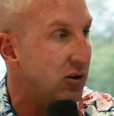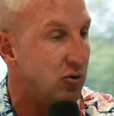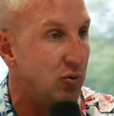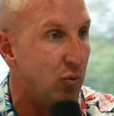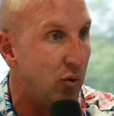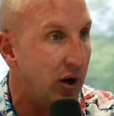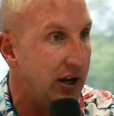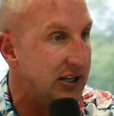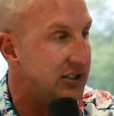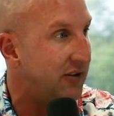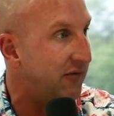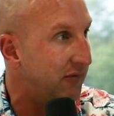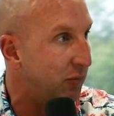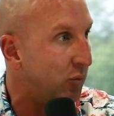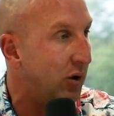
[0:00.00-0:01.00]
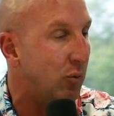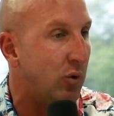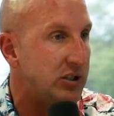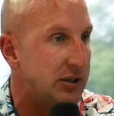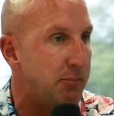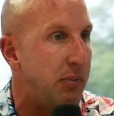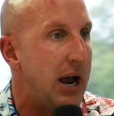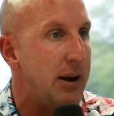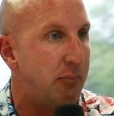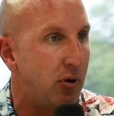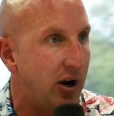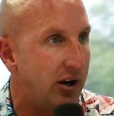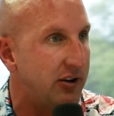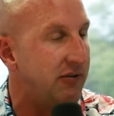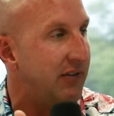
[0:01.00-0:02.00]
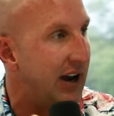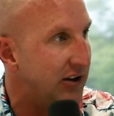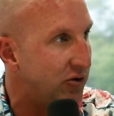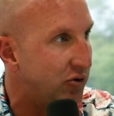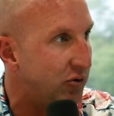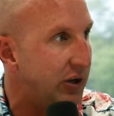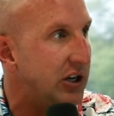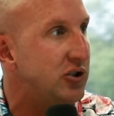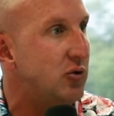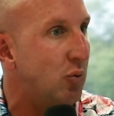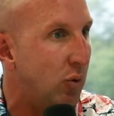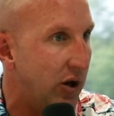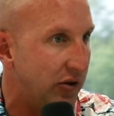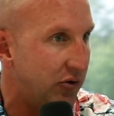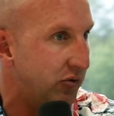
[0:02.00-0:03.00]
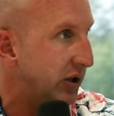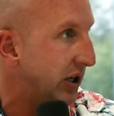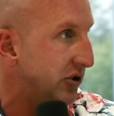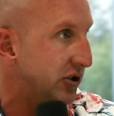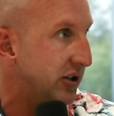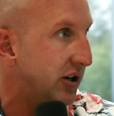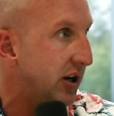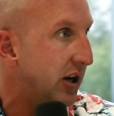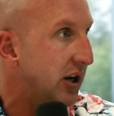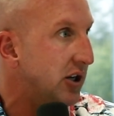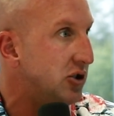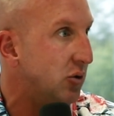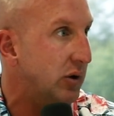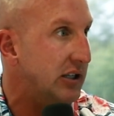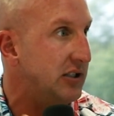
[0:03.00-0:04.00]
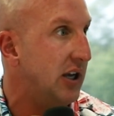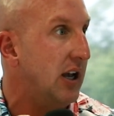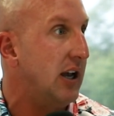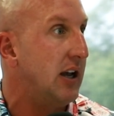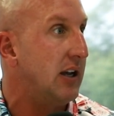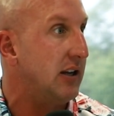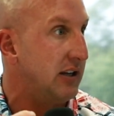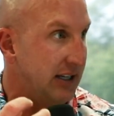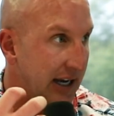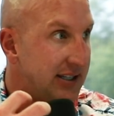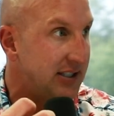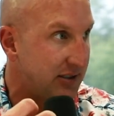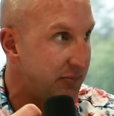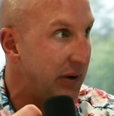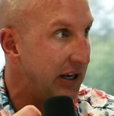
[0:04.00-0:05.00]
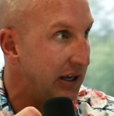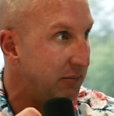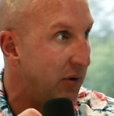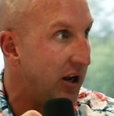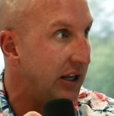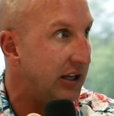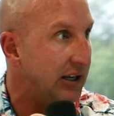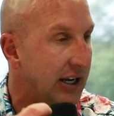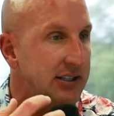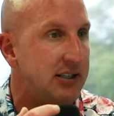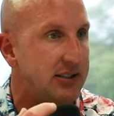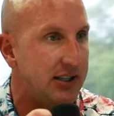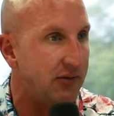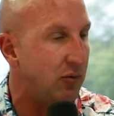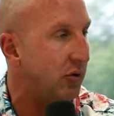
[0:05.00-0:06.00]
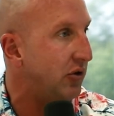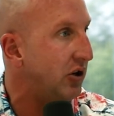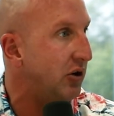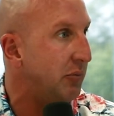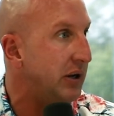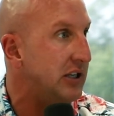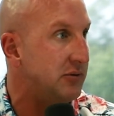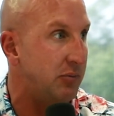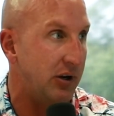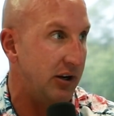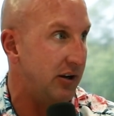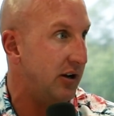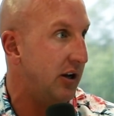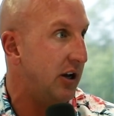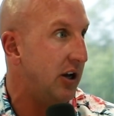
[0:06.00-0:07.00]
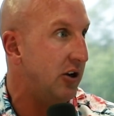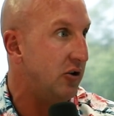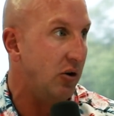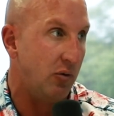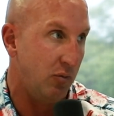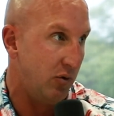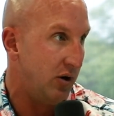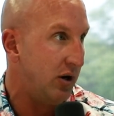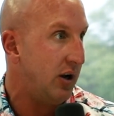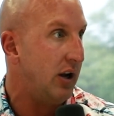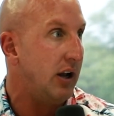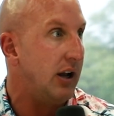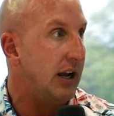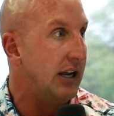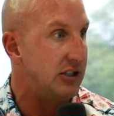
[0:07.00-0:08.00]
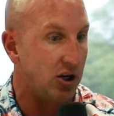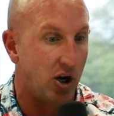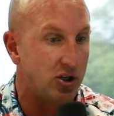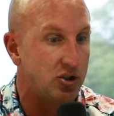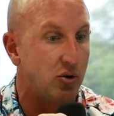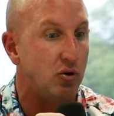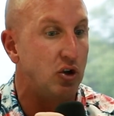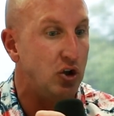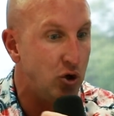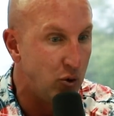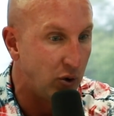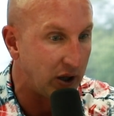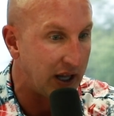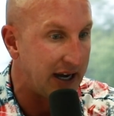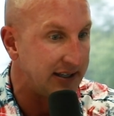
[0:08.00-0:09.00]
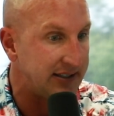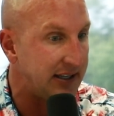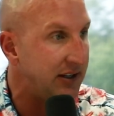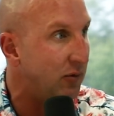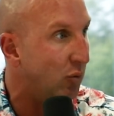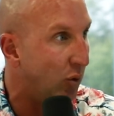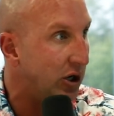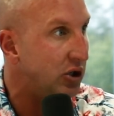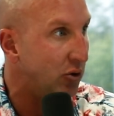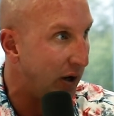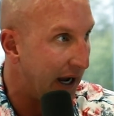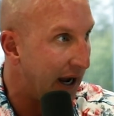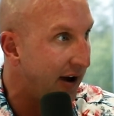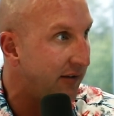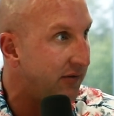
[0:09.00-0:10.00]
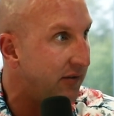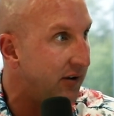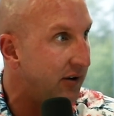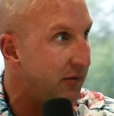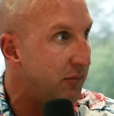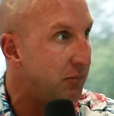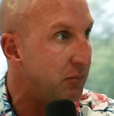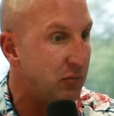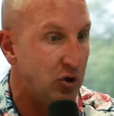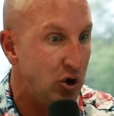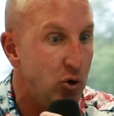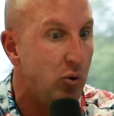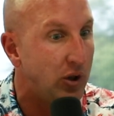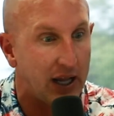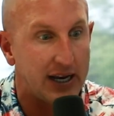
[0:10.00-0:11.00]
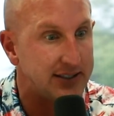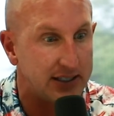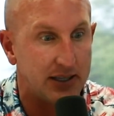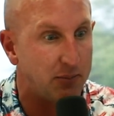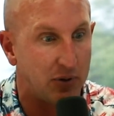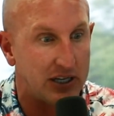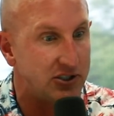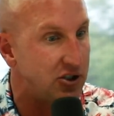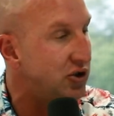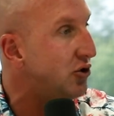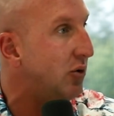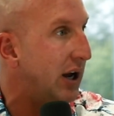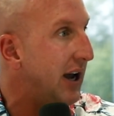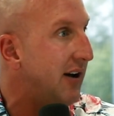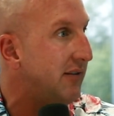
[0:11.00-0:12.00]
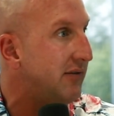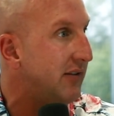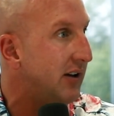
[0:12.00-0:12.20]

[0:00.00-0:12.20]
Is what's a byproduct of value creation? Wealth creation. So it's making money. Yes, it's living within your means, but dude, it's also utilizing what you have, utilizing the blessings you have.